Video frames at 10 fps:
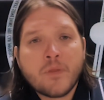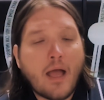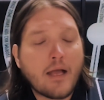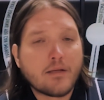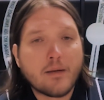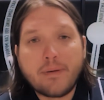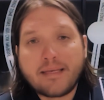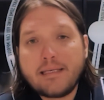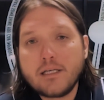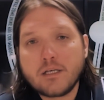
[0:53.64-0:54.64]
a
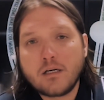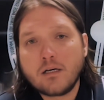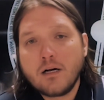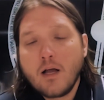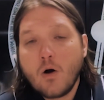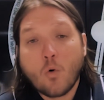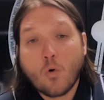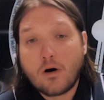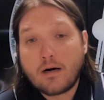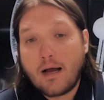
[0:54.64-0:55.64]
beginner,
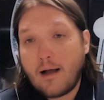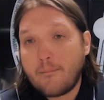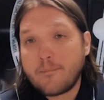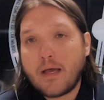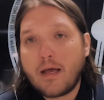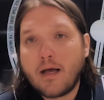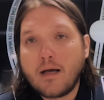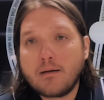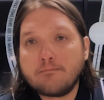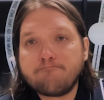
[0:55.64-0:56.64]
or
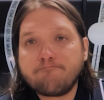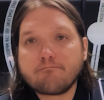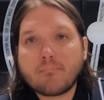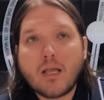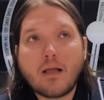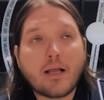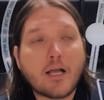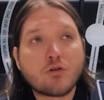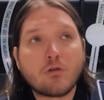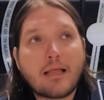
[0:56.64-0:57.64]
a
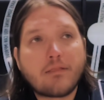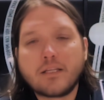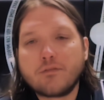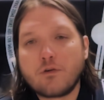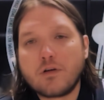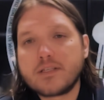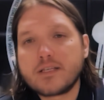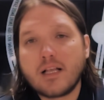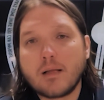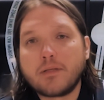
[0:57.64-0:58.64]
casual athlete, for
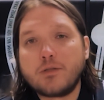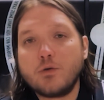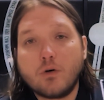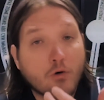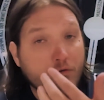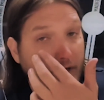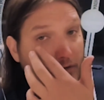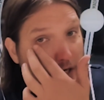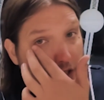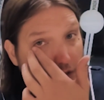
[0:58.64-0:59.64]
instance, kind of like, but you, or a
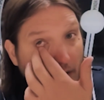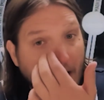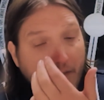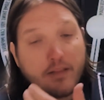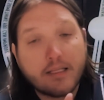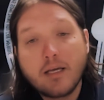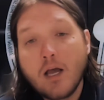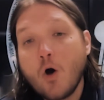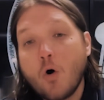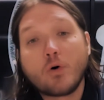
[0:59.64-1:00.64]
recreational athlete,
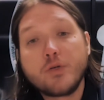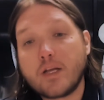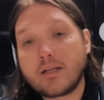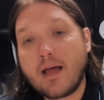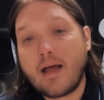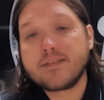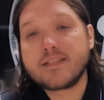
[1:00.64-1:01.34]
or you can have